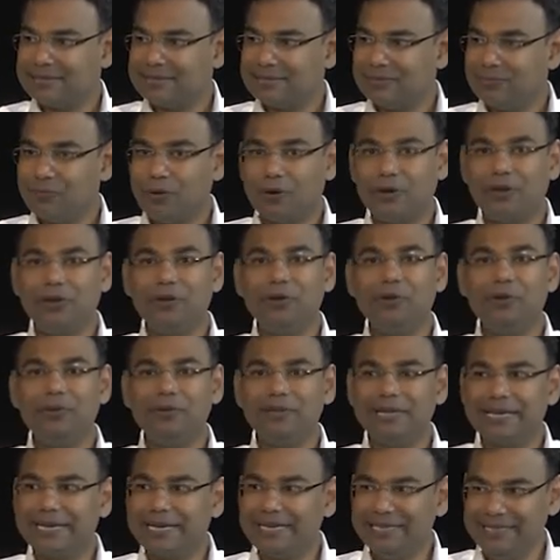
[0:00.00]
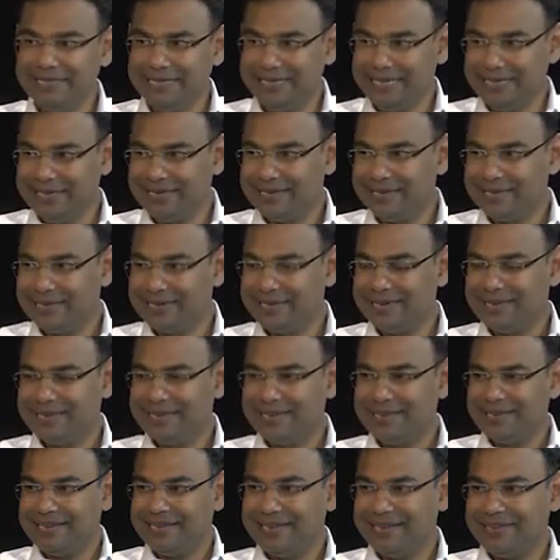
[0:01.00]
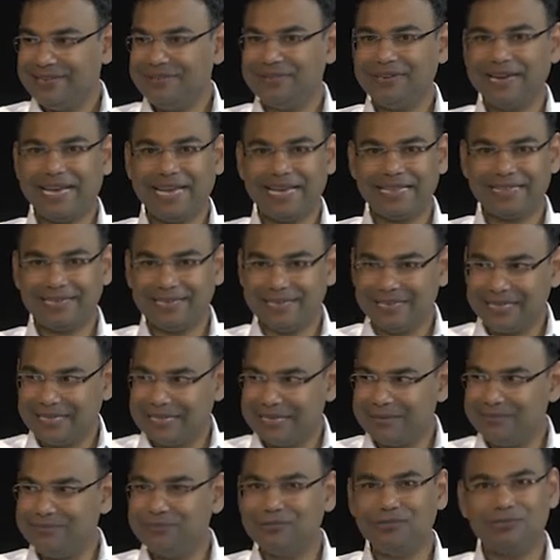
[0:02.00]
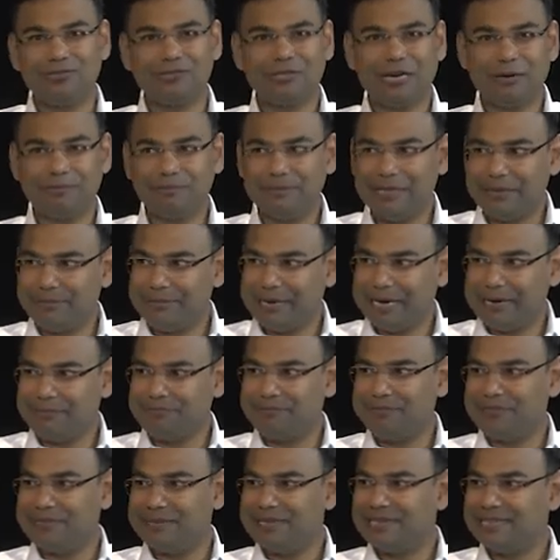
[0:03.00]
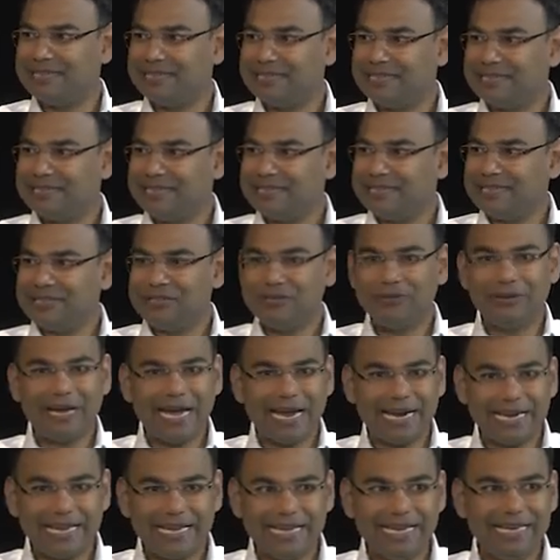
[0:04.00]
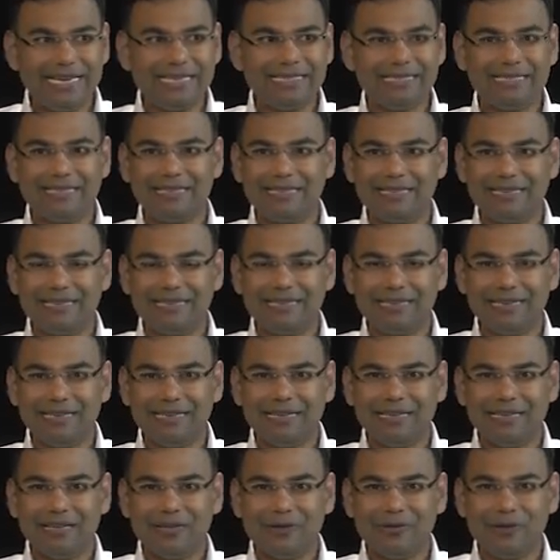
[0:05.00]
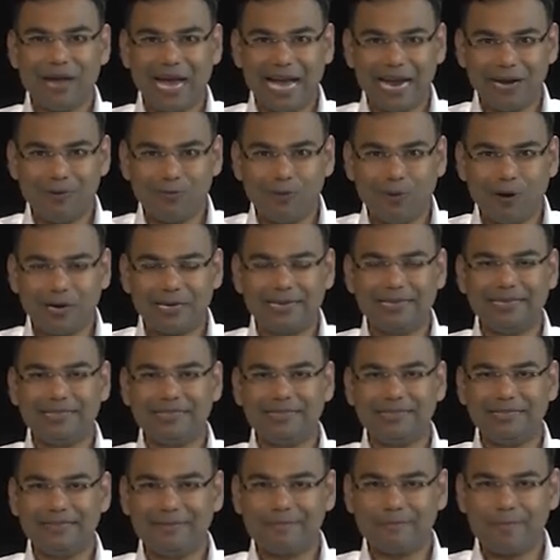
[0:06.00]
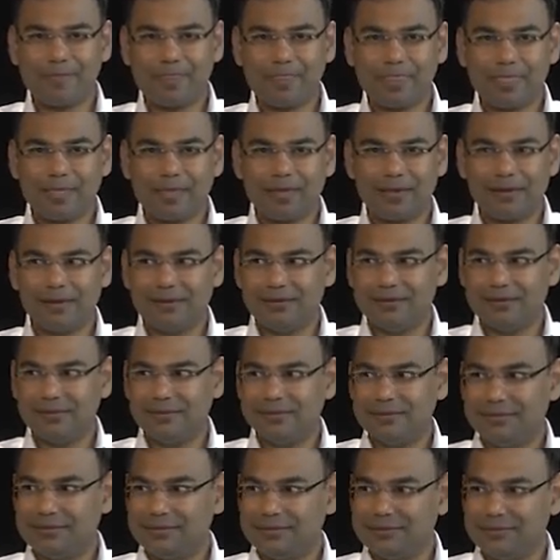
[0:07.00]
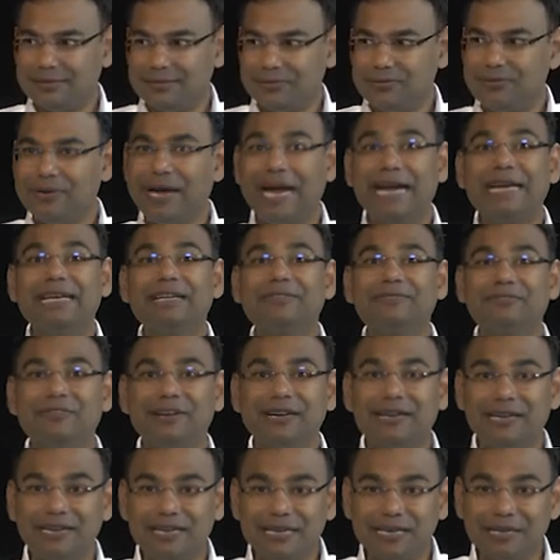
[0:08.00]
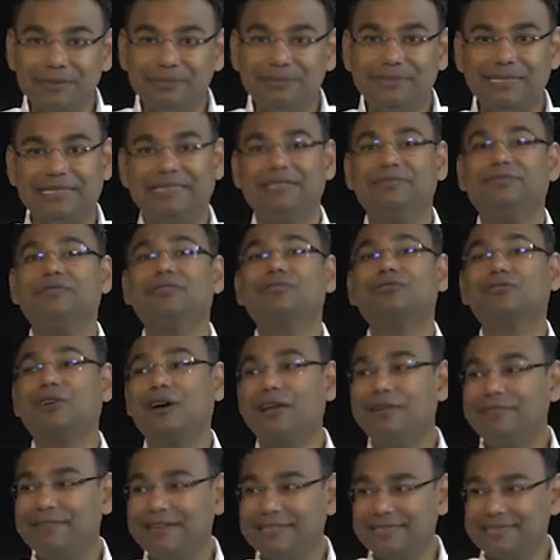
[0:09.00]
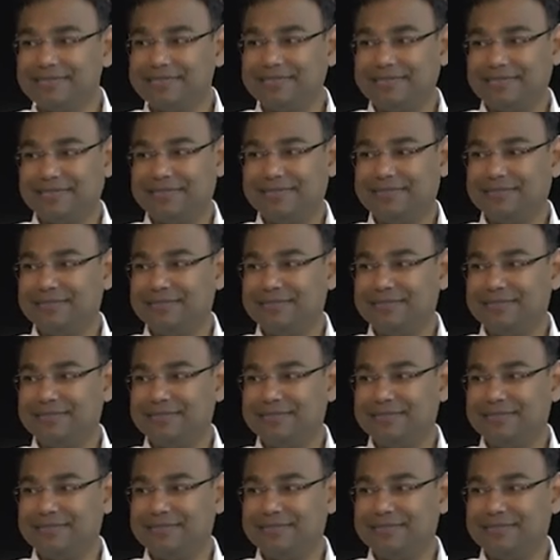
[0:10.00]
What do you do in the kitchen? You take the herbs, you chop them up, you add heat, you add water, you add different herbs as different solvents,